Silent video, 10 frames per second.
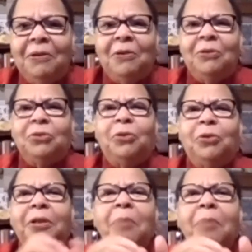So the
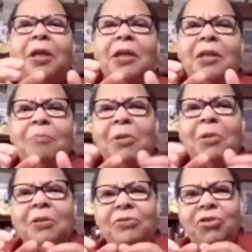namkeen
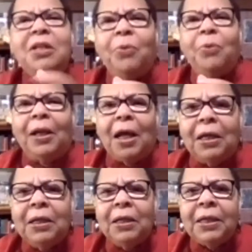chiniwala
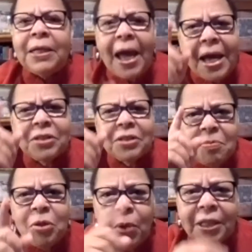asked
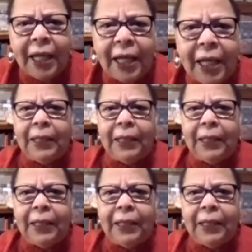me one day,